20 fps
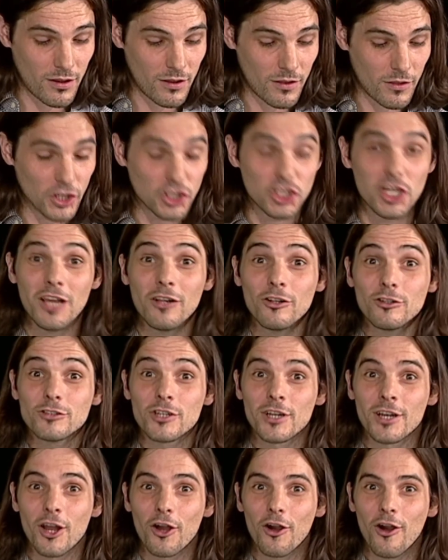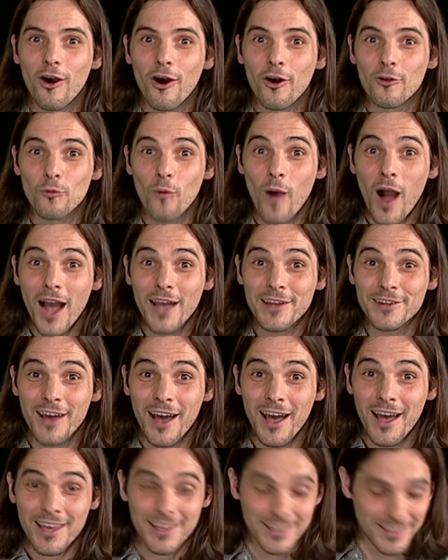The children look on
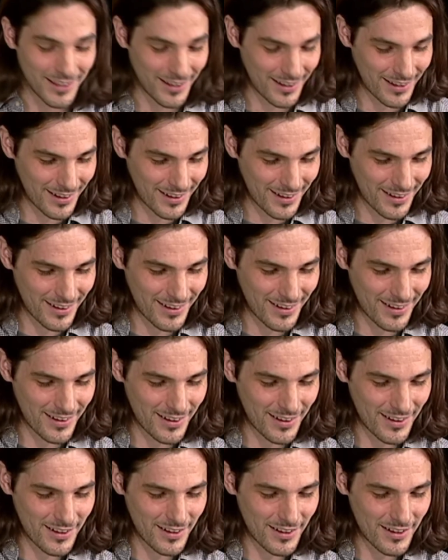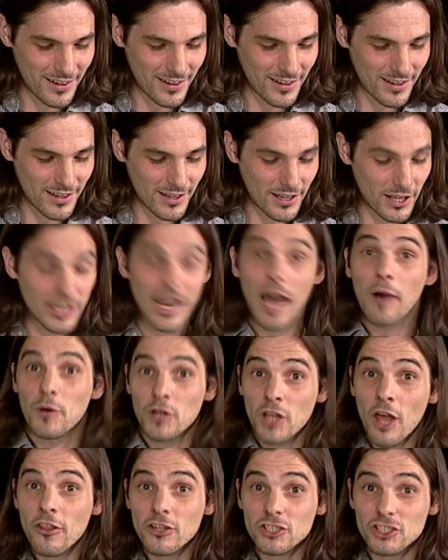wide-eyed. Now
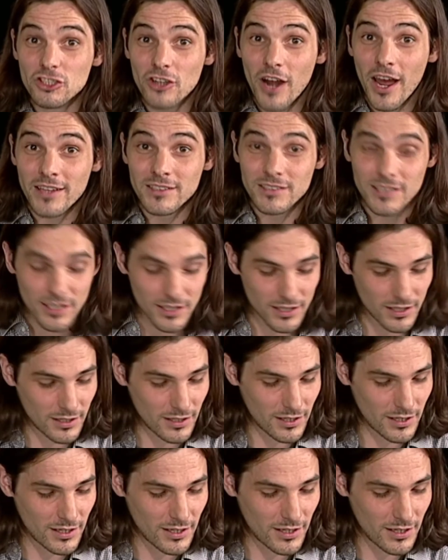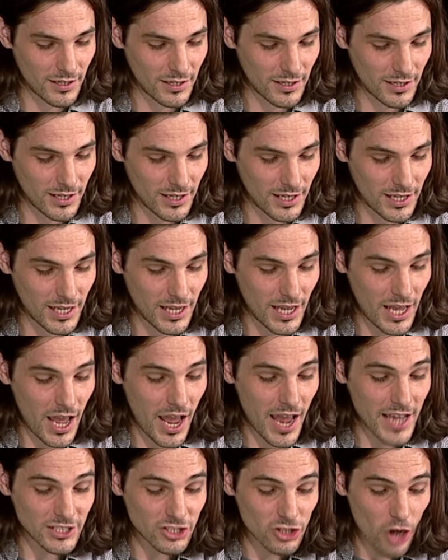another strand.
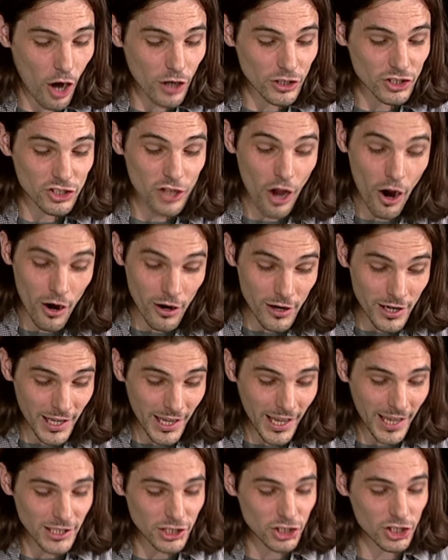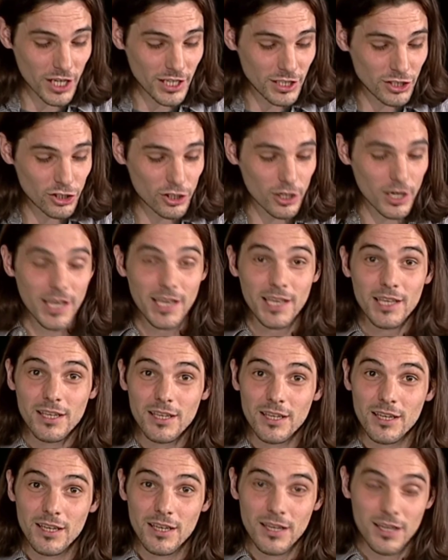He starts turning it gingerly
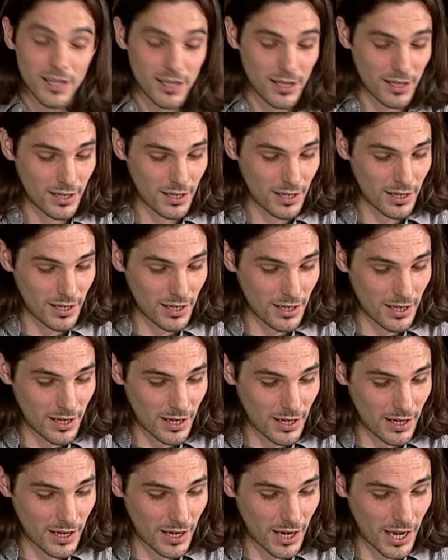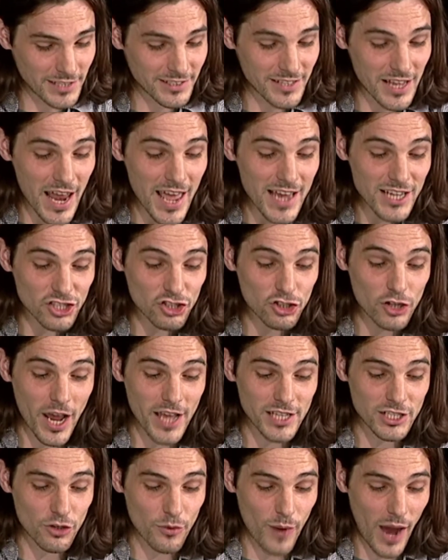as the next
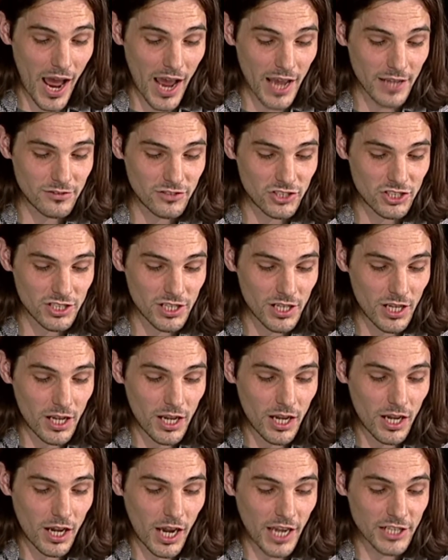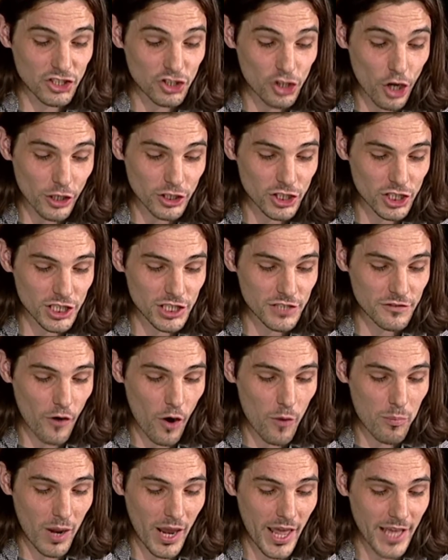strand arrives and searches for a
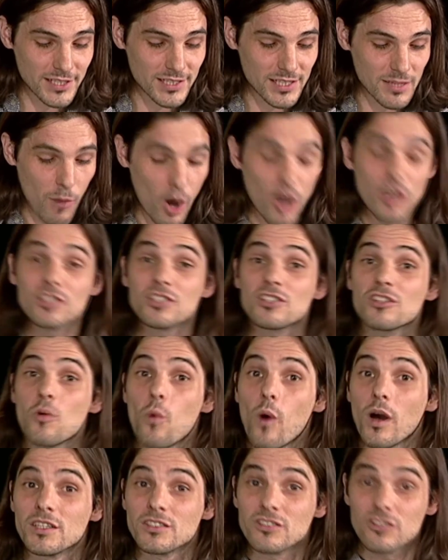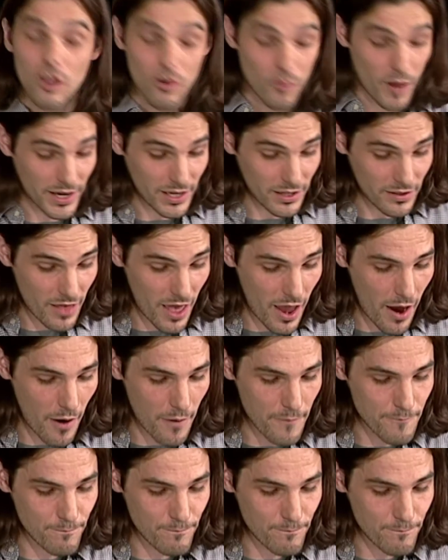place amongst the ones already there.